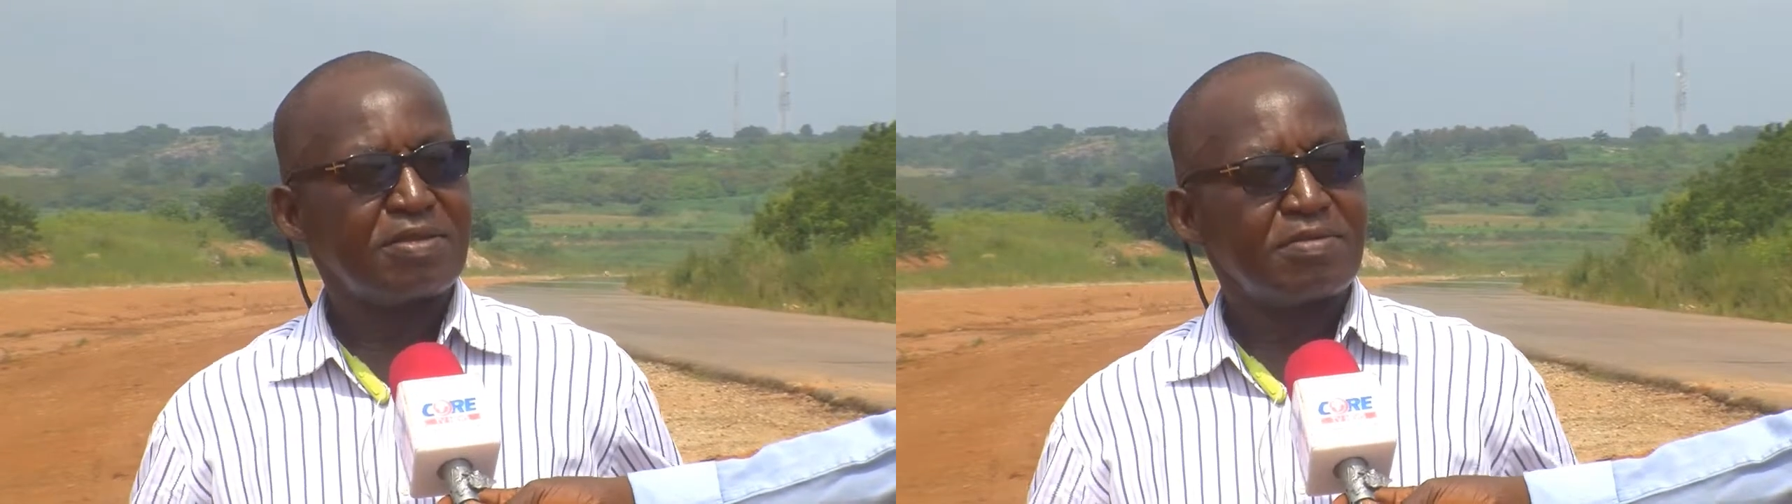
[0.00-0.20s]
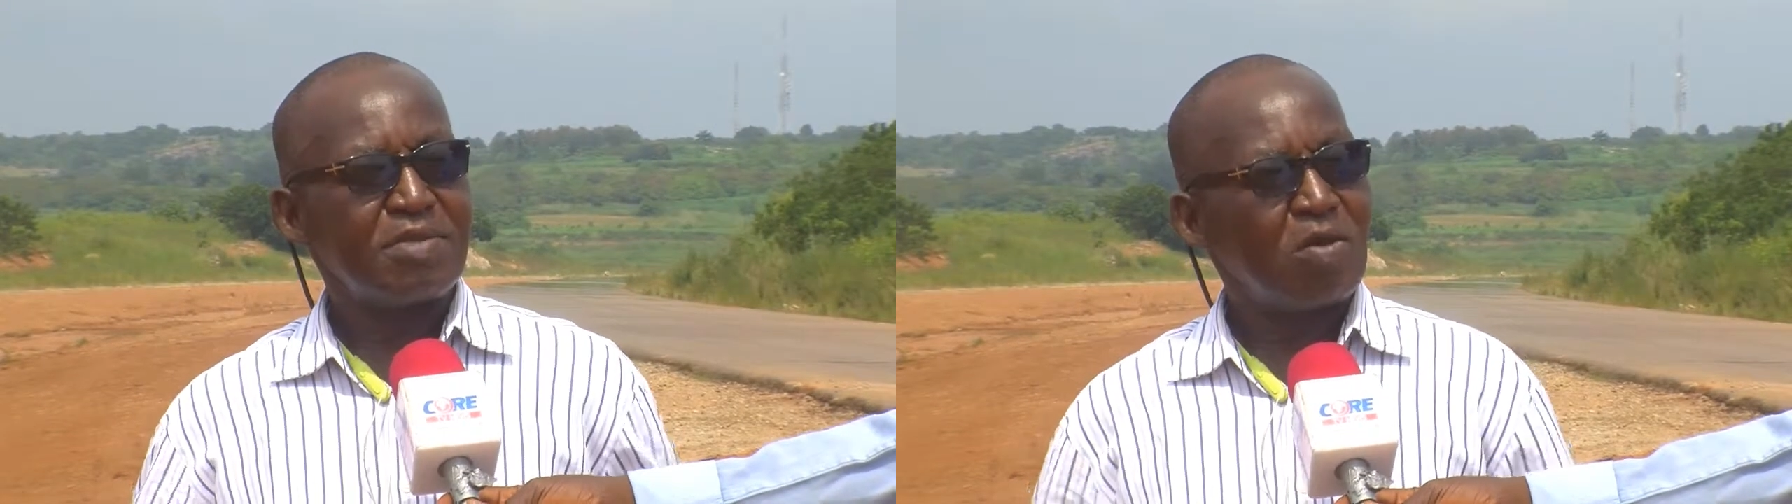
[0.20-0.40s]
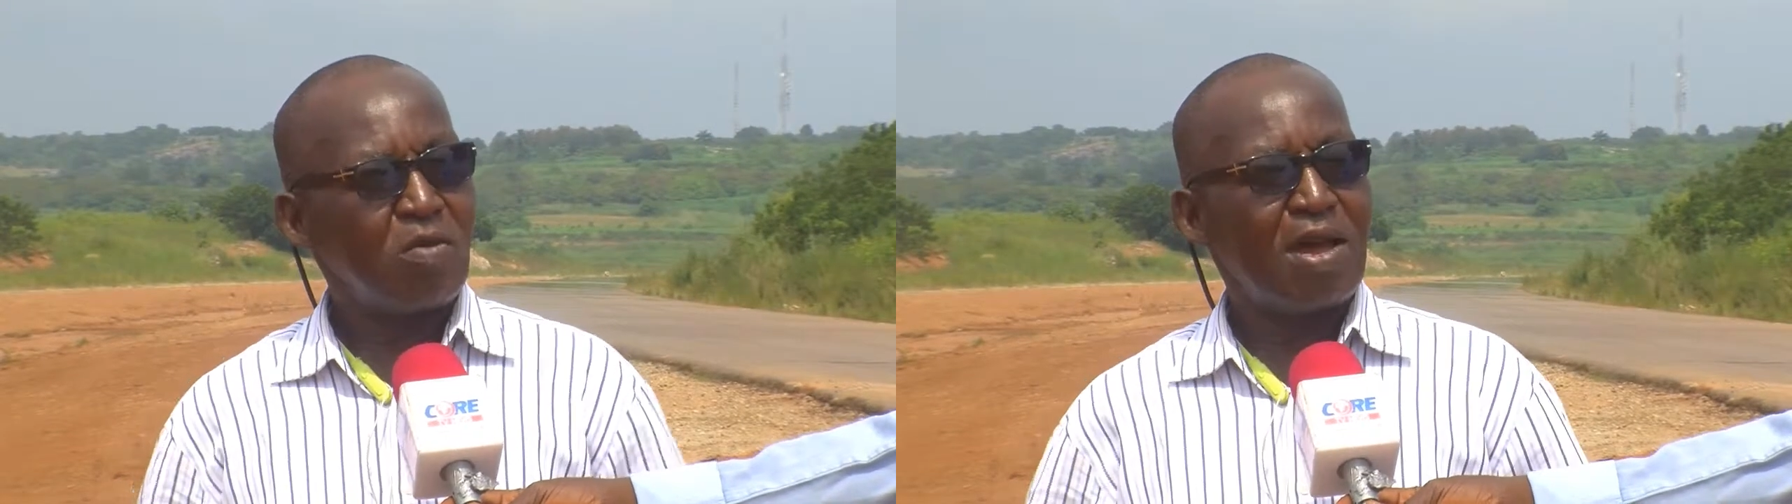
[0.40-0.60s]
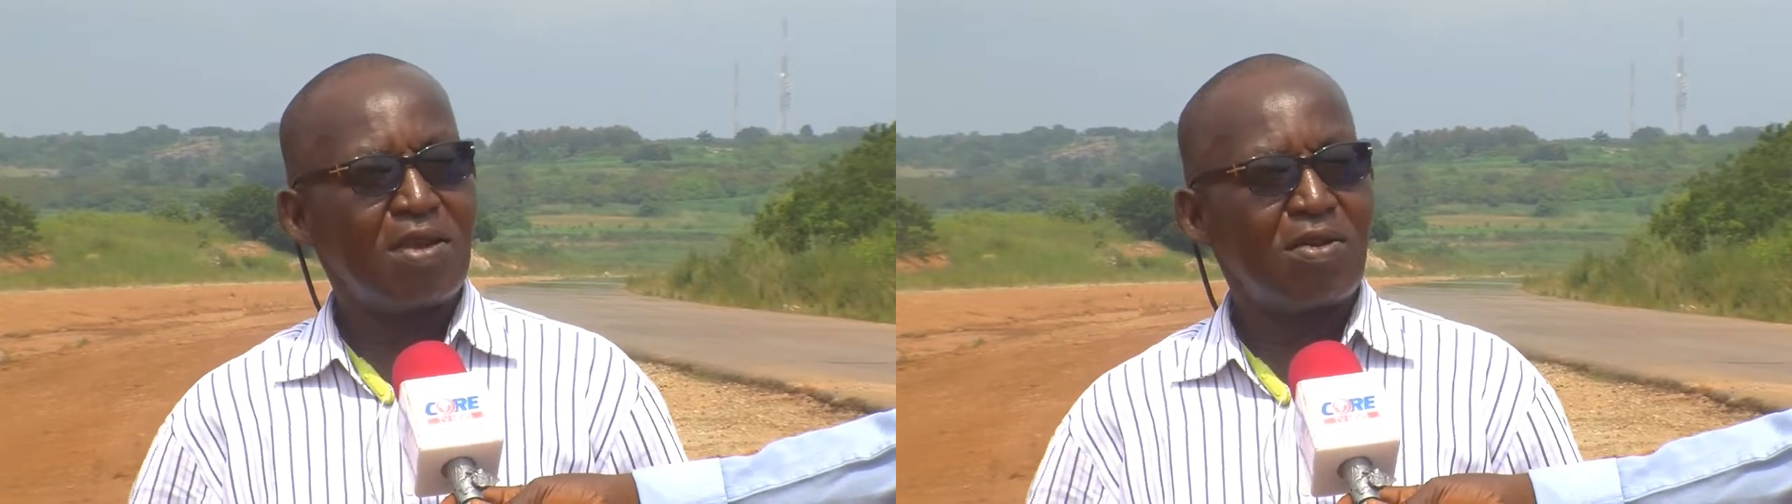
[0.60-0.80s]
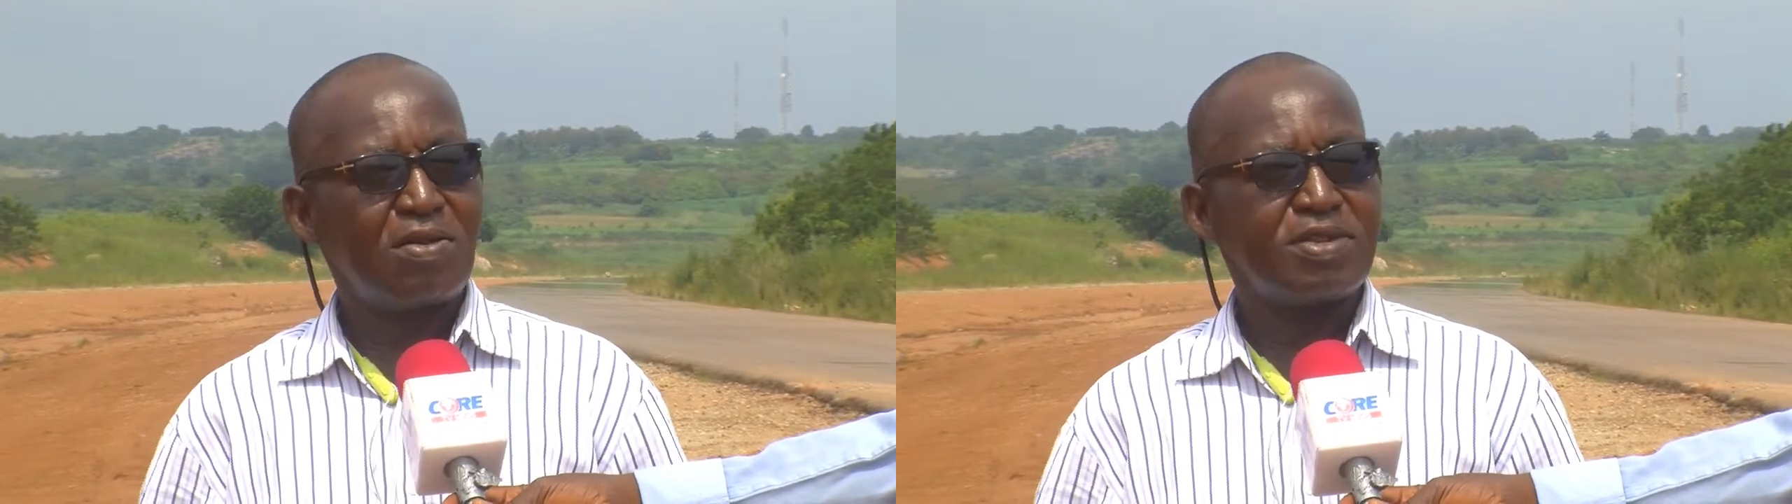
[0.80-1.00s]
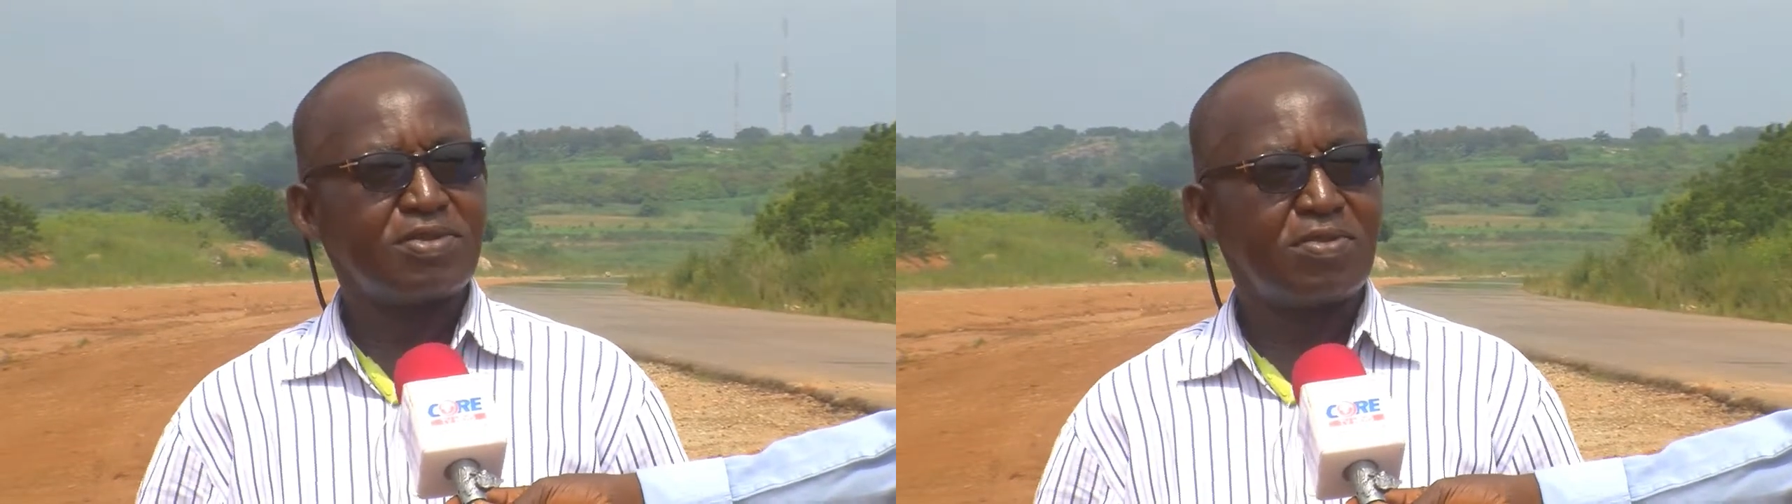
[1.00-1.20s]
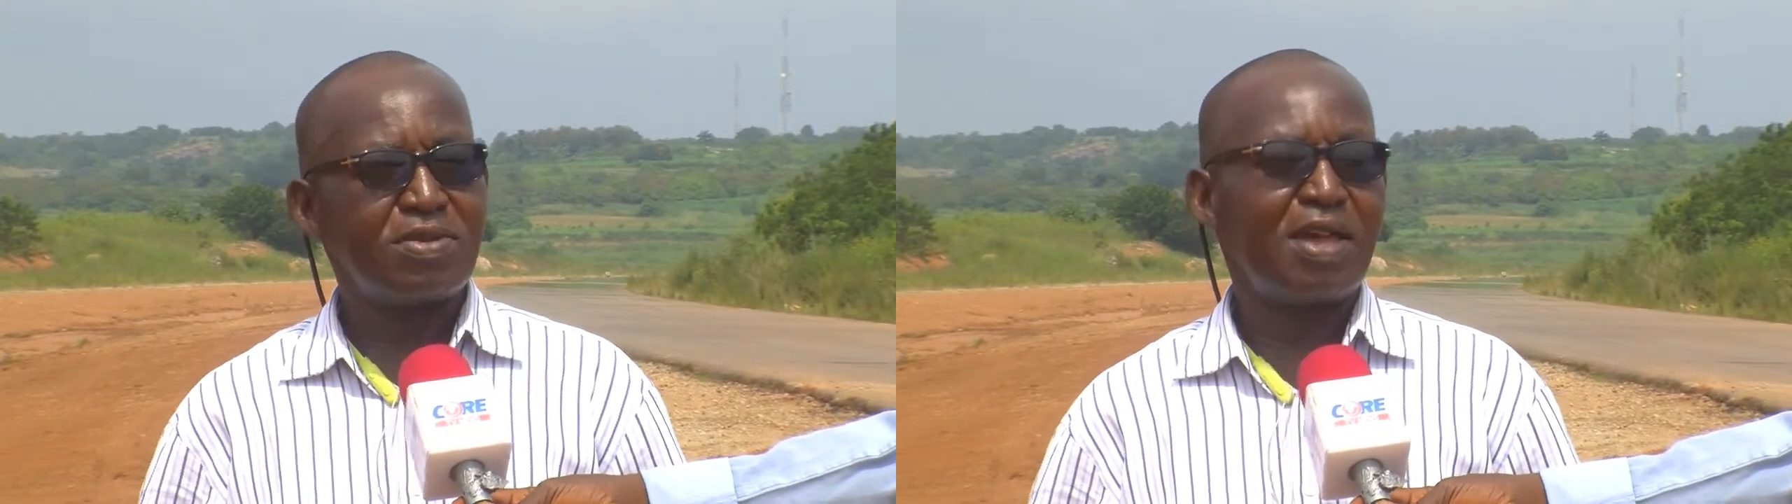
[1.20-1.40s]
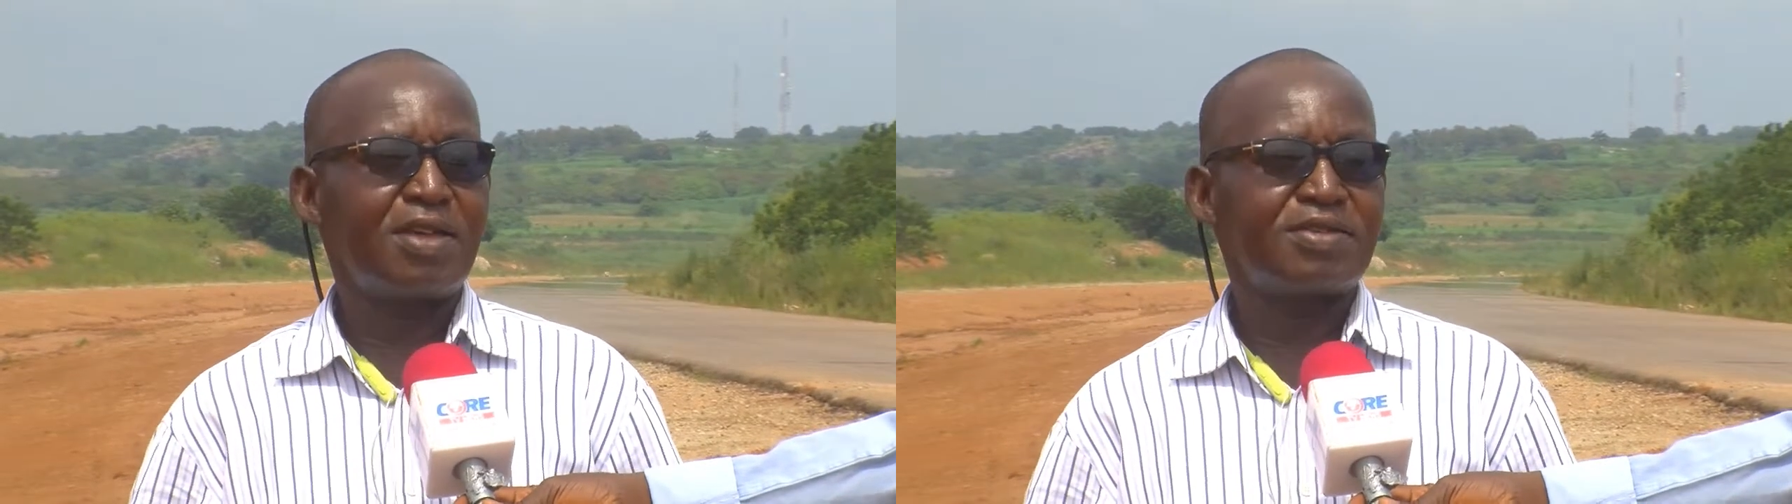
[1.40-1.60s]
Meanwhile, on the
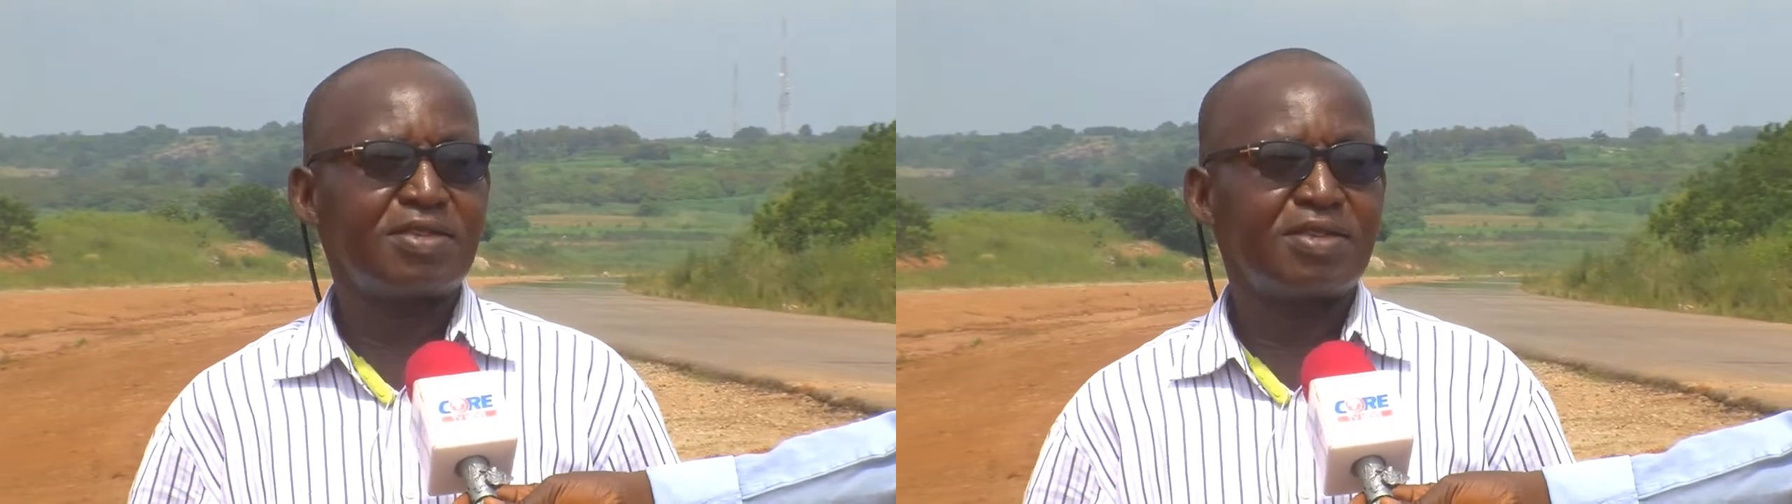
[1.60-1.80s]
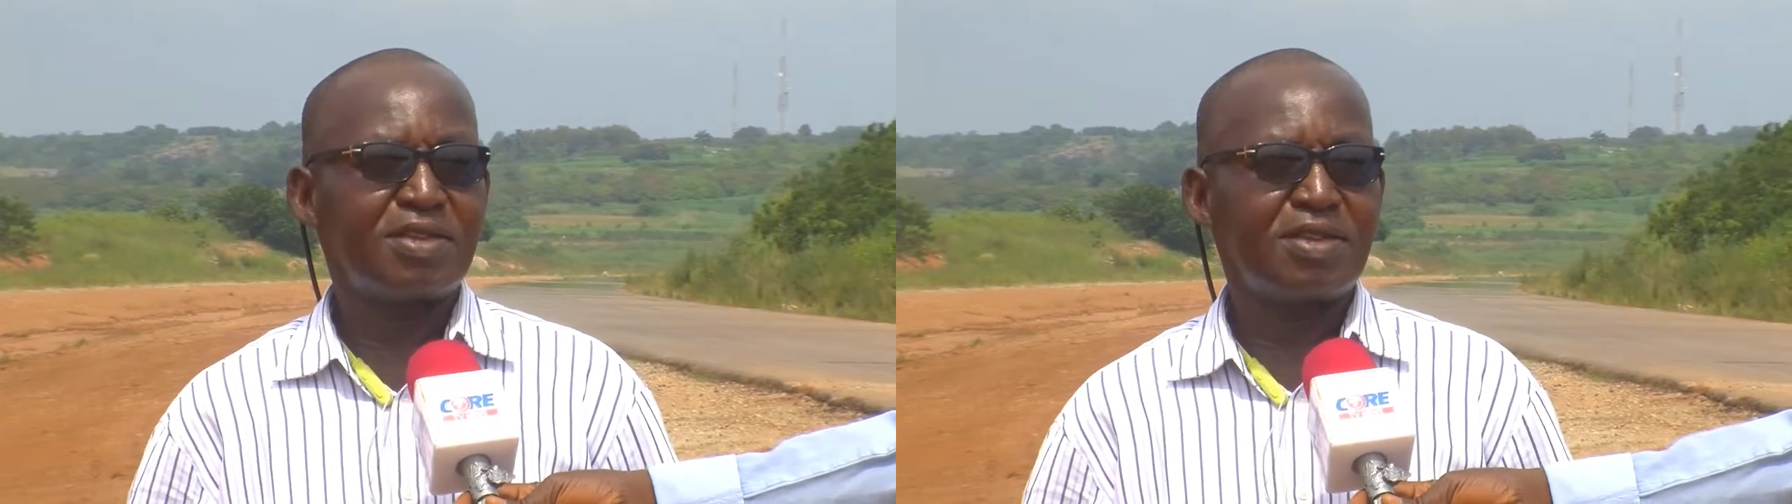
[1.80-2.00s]
shoulders,